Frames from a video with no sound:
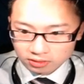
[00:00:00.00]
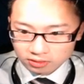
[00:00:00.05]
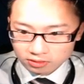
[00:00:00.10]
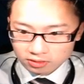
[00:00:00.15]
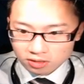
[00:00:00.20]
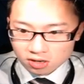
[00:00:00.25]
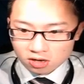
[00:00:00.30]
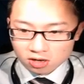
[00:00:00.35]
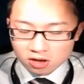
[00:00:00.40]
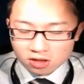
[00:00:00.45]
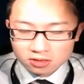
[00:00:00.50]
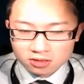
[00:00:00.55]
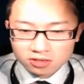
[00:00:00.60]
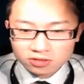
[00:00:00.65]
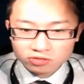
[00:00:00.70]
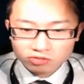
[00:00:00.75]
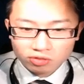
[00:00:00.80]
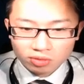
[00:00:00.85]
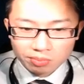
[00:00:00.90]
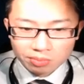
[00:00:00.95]
So I got this
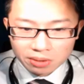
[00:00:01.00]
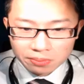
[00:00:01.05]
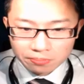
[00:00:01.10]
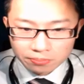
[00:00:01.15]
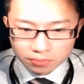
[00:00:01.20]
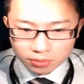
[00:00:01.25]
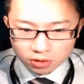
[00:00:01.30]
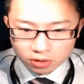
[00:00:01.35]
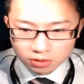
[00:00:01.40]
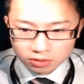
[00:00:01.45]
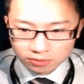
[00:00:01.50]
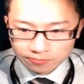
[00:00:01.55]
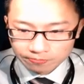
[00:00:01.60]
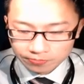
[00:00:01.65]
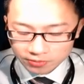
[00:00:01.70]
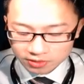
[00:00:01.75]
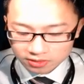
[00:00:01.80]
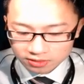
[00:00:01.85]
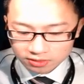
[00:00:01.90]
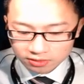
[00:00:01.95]
from my book.
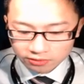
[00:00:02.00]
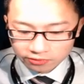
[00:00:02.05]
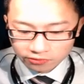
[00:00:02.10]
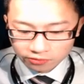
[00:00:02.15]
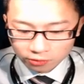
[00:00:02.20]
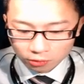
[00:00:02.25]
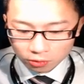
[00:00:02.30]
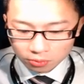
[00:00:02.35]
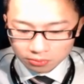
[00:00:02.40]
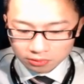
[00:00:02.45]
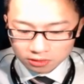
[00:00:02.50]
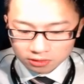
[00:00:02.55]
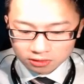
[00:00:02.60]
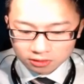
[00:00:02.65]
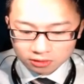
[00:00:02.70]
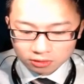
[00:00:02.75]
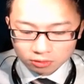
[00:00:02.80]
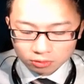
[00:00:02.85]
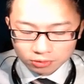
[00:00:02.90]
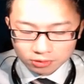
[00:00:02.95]
This is the
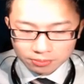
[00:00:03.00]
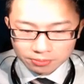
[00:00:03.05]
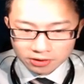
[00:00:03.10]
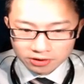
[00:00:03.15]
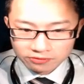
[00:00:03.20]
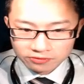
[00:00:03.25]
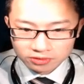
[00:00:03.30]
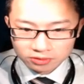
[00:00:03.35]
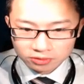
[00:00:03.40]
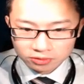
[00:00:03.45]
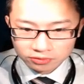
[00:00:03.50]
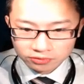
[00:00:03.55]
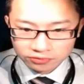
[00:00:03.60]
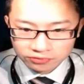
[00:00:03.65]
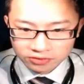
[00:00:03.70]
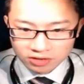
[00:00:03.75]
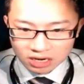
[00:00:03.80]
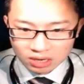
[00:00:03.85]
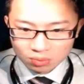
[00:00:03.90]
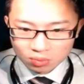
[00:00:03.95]
formula or the method to
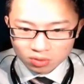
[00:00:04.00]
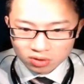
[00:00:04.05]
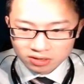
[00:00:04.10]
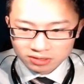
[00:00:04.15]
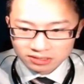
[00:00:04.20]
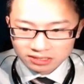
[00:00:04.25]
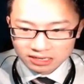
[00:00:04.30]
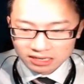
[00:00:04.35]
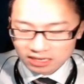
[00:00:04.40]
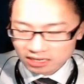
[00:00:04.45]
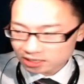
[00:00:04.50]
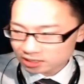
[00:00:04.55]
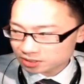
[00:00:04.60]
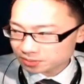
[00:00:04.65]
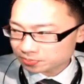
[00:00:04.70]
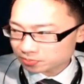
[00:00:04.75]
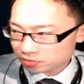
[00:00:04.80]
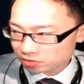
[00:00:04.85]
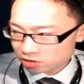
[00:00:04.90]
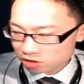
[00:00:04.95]
find what is
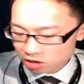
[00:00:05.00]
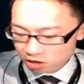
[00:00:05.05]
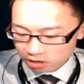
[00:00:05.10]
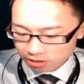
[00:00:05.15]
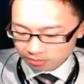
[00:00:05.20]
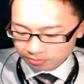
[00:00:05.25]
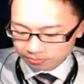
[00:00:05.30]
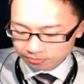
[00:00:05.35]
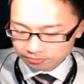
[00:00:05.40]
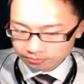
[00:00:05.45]
prime.